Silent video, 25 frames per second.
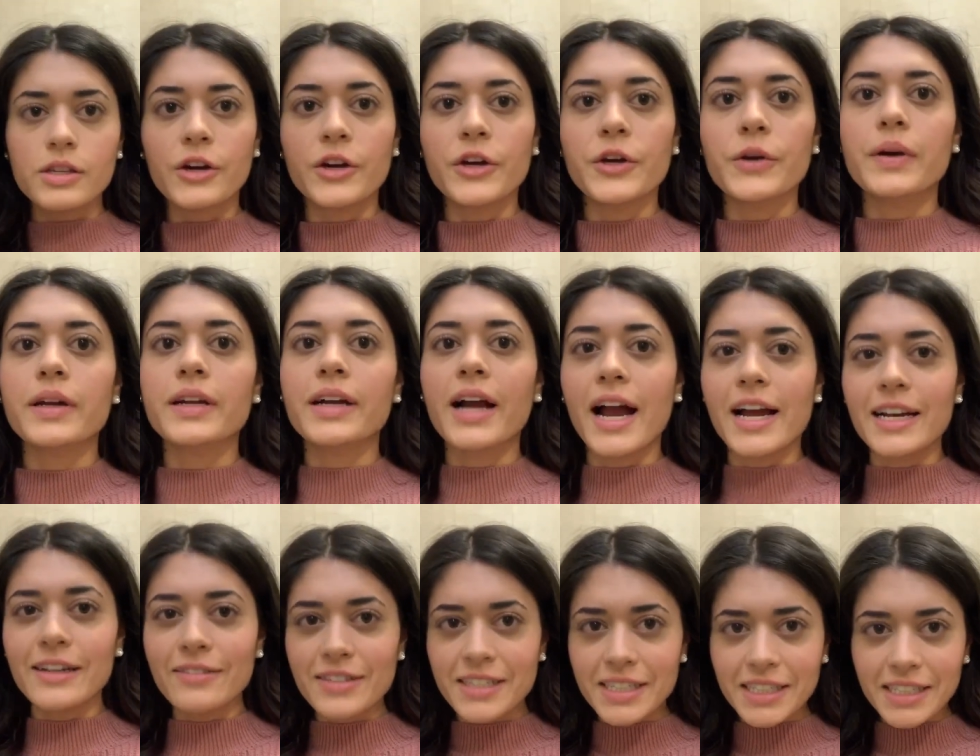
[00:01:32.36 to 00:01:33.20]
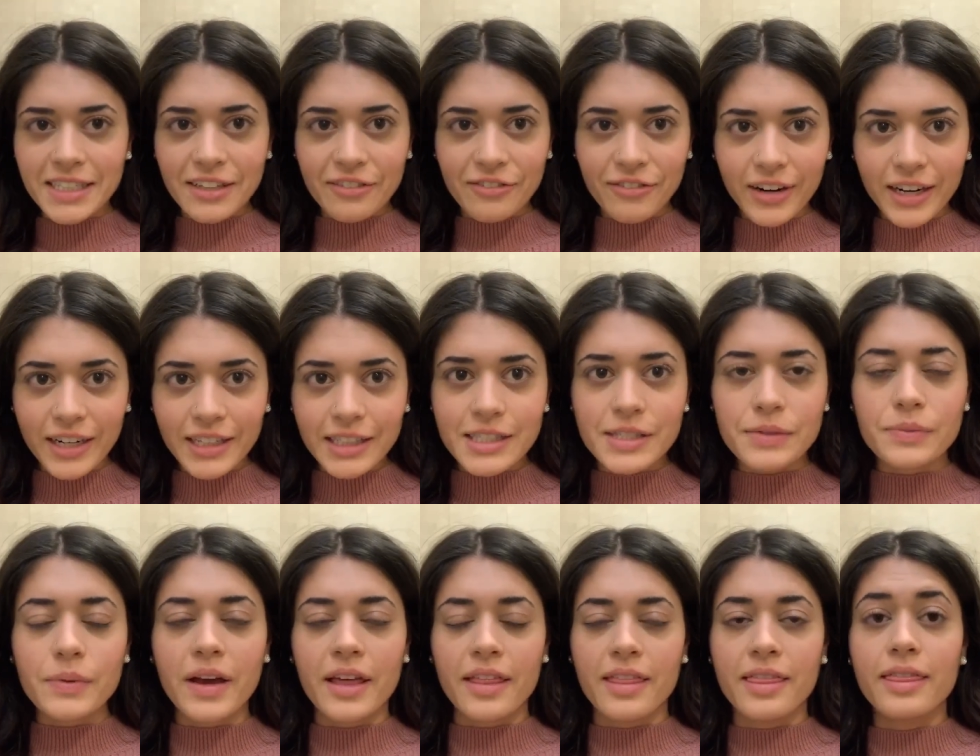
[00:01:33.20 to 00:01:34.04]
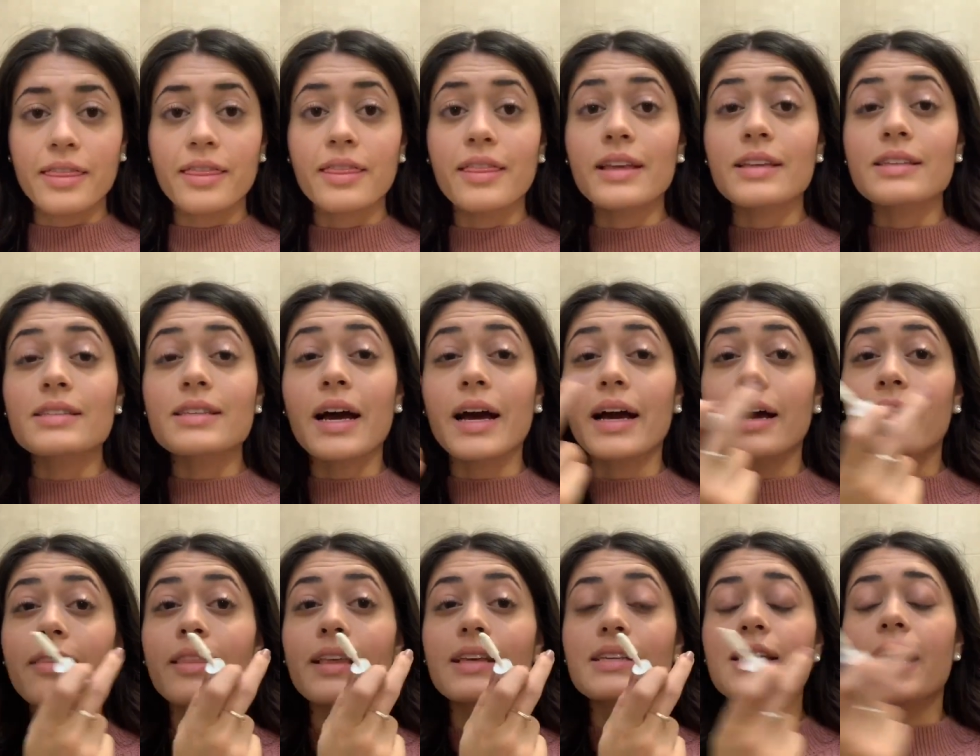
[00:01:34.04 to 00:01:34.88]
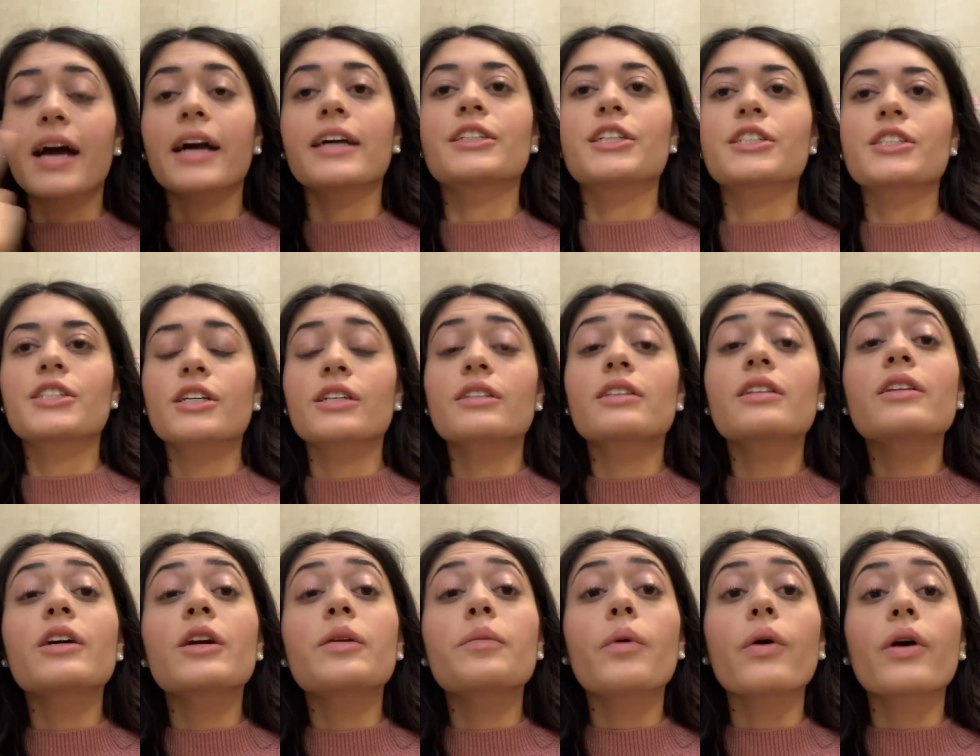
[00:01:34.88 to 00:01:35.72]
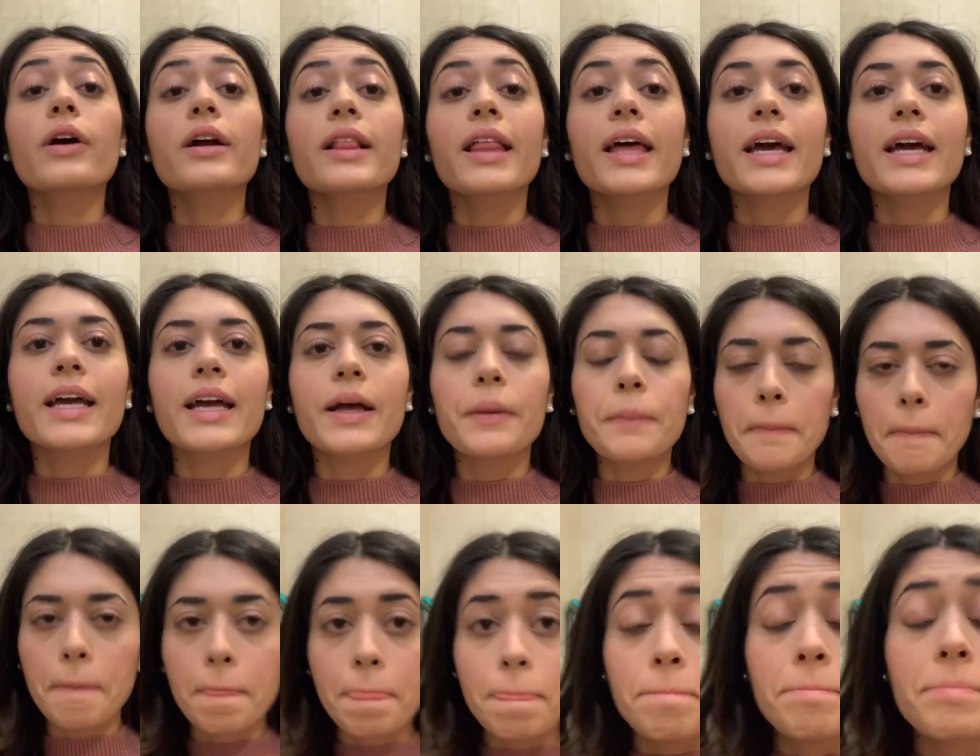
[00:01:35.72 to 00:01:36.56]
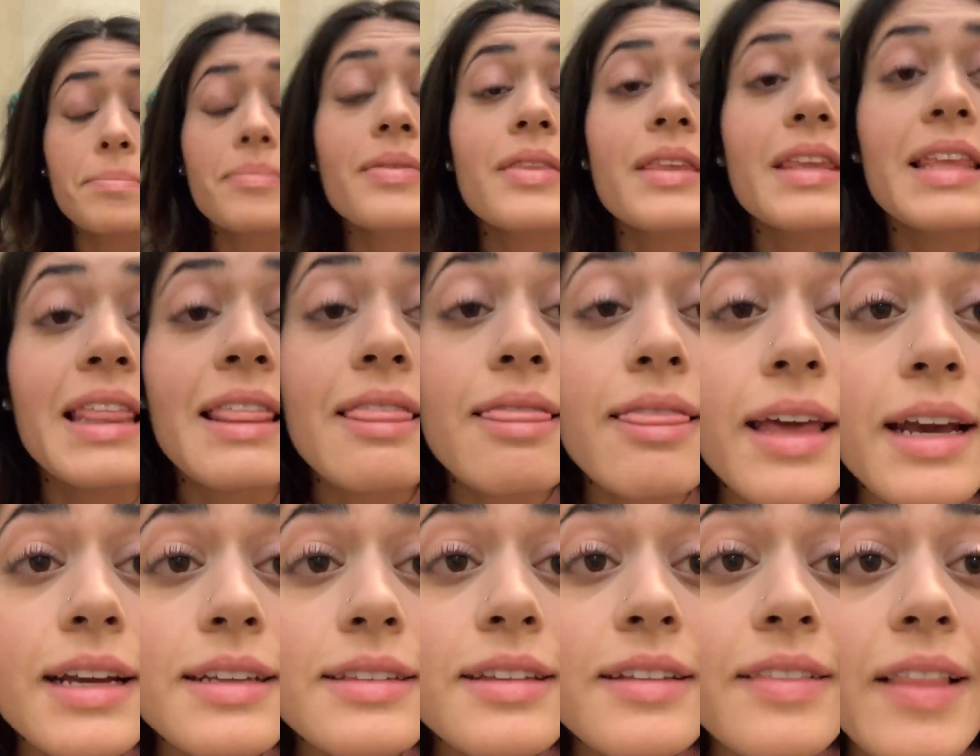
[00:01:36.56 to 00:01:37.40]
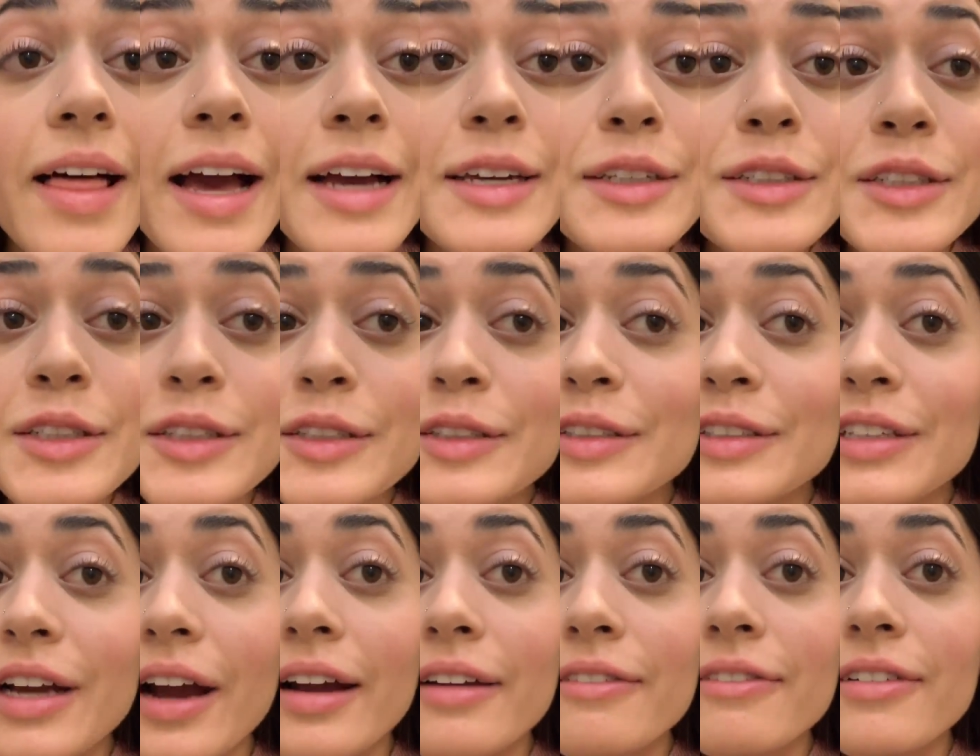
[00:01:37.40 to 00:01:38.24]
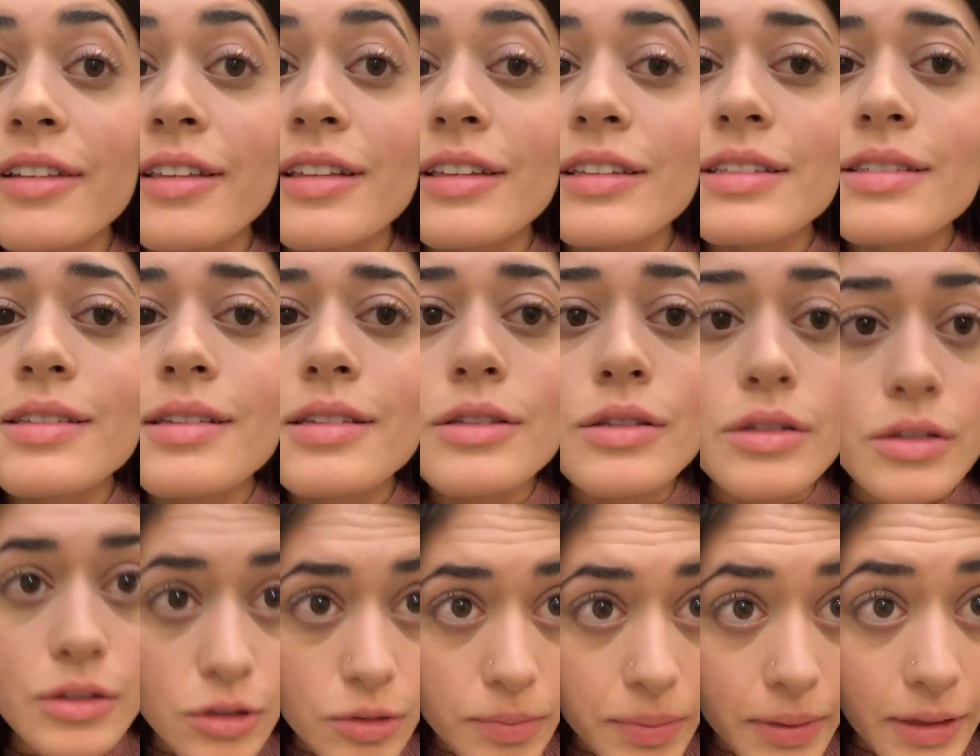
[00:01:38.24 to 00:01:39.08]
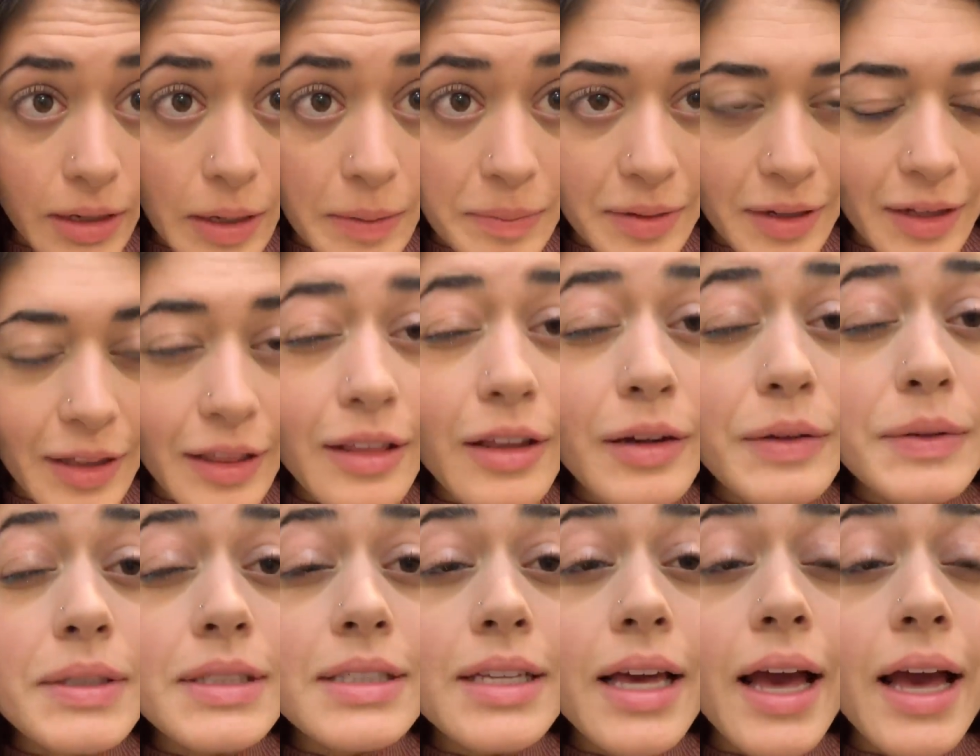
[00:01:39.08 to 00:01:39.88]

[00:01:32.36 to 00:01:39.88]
So you can kind of see a difference with this side and this side. It just looks a little more like thick, the lashes. Sorry for this, it's super up close.